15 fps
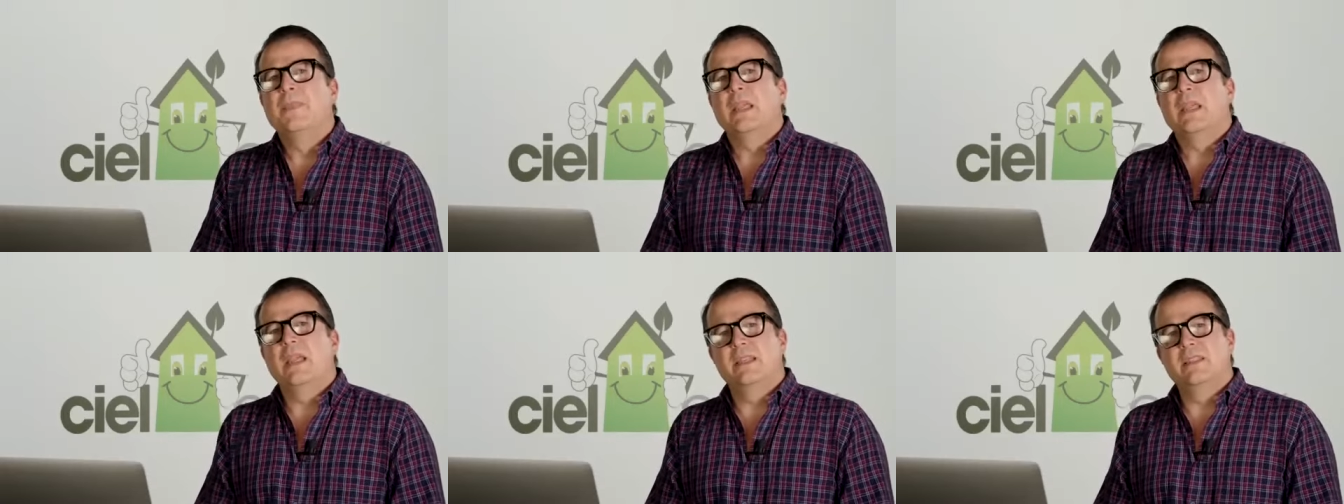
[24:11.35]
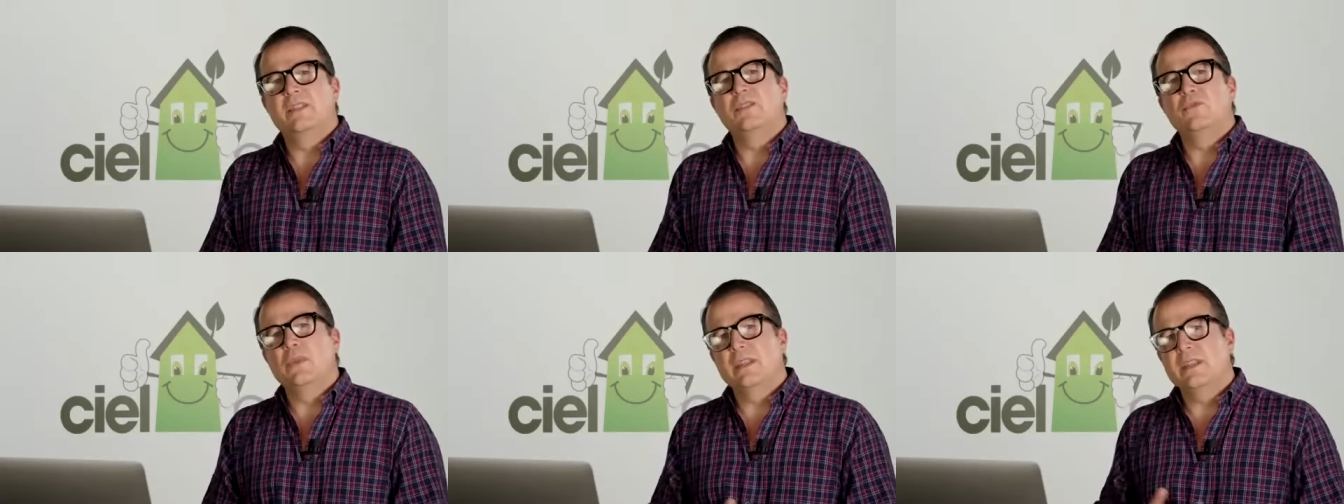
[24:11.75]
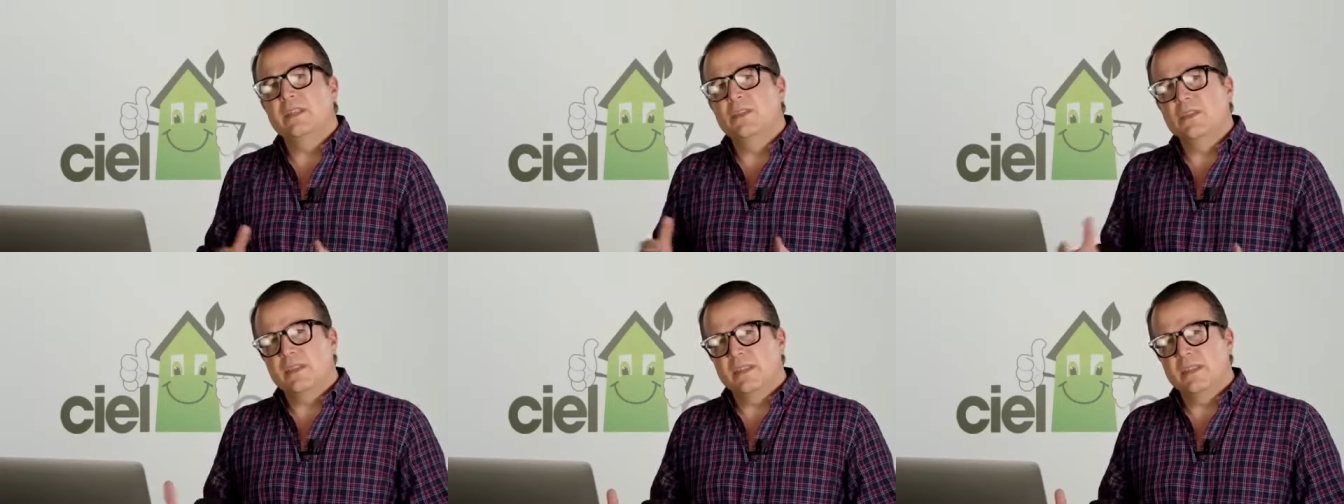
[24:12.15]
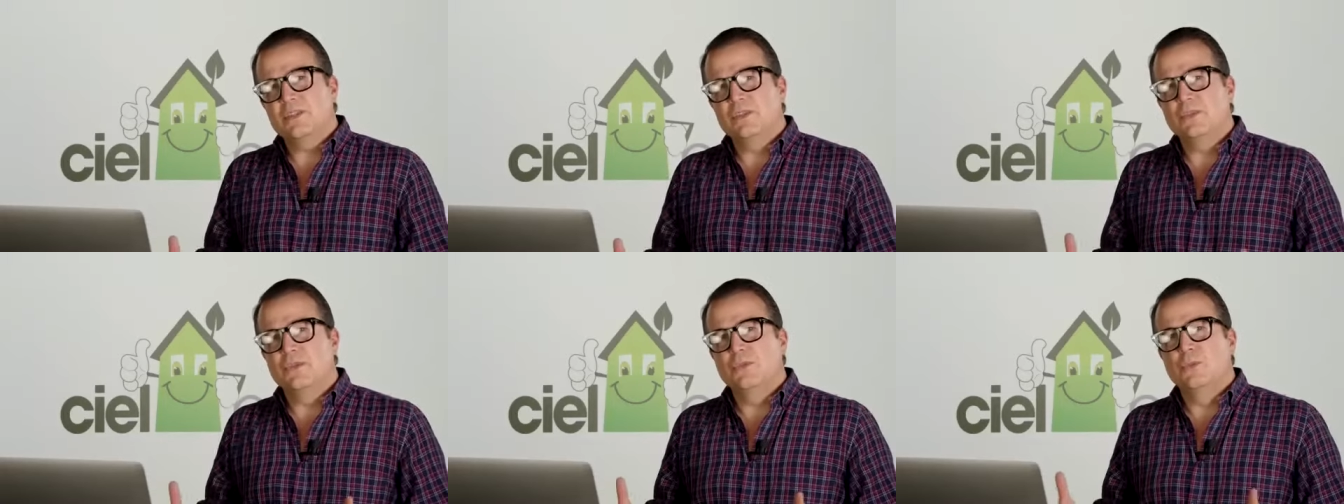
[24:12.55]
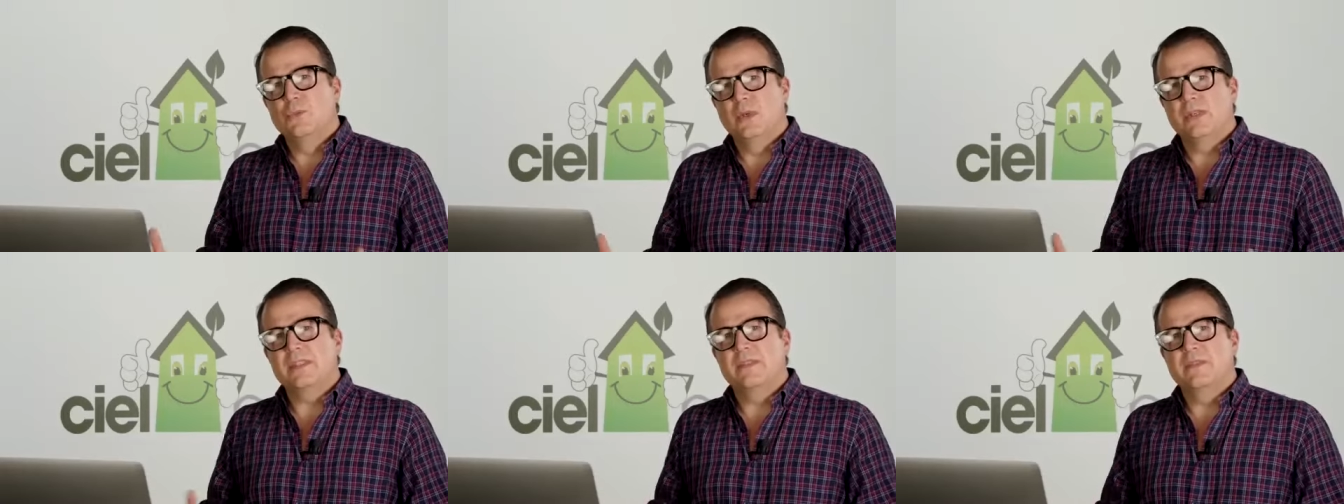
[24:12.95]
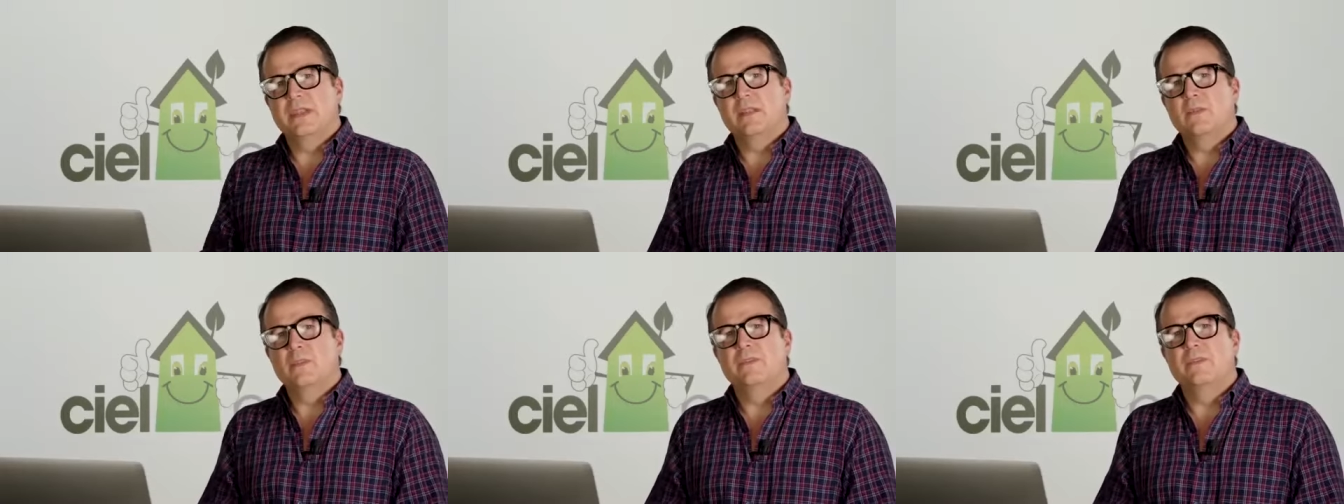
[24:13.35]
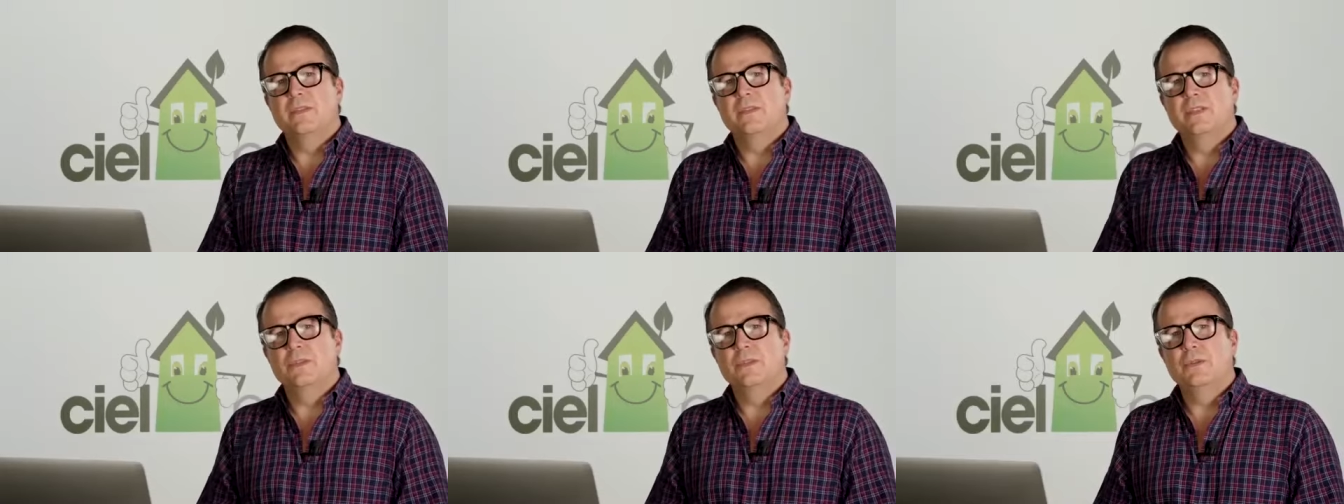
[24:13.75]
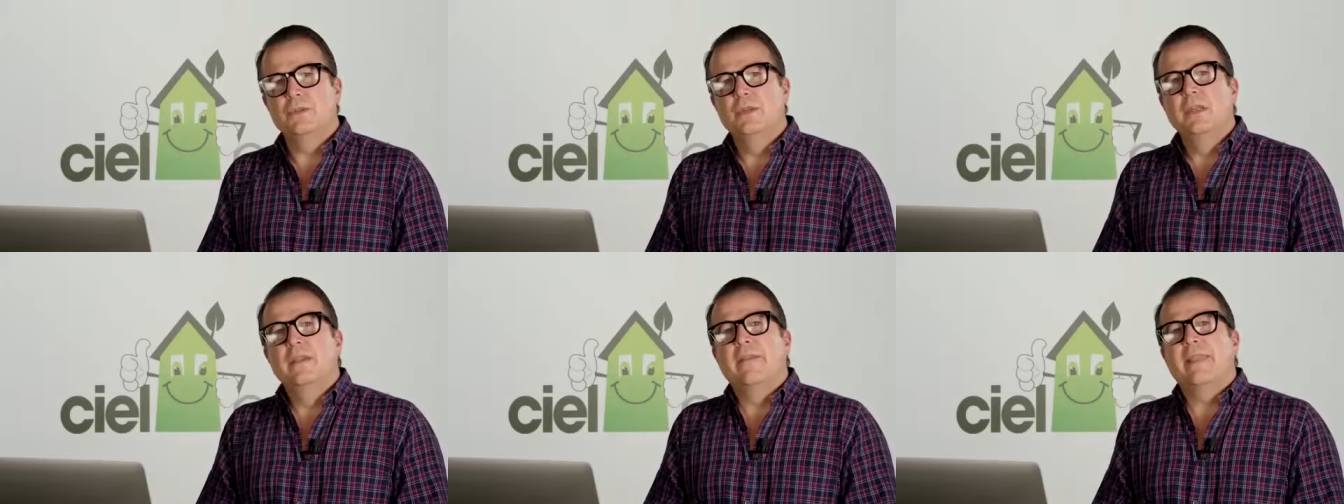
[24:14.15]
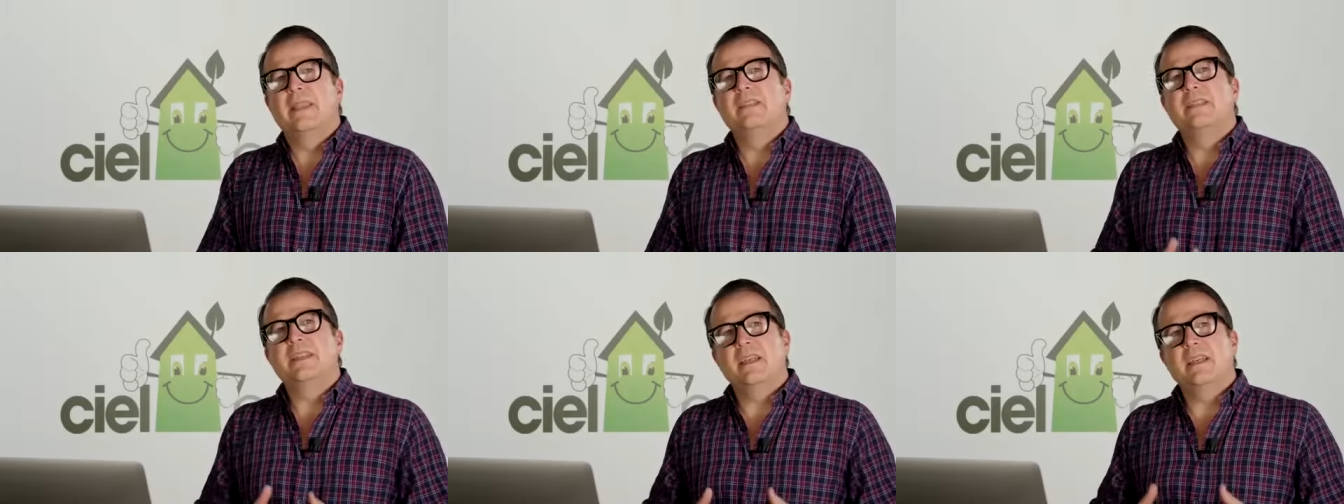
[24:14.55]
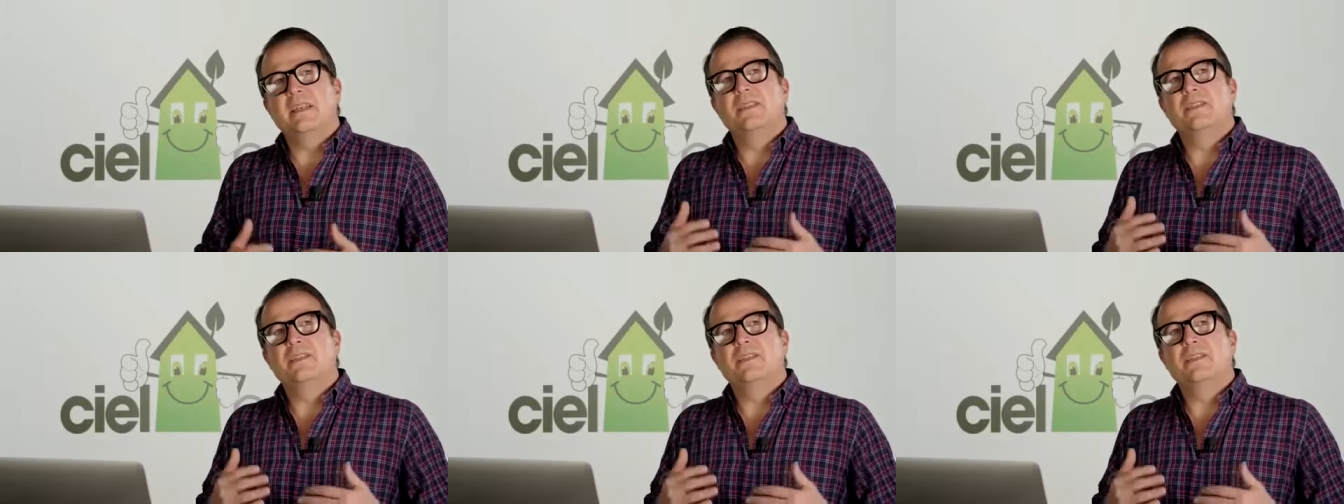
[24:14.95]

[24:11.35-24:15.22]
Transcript: and really look into what's available for you to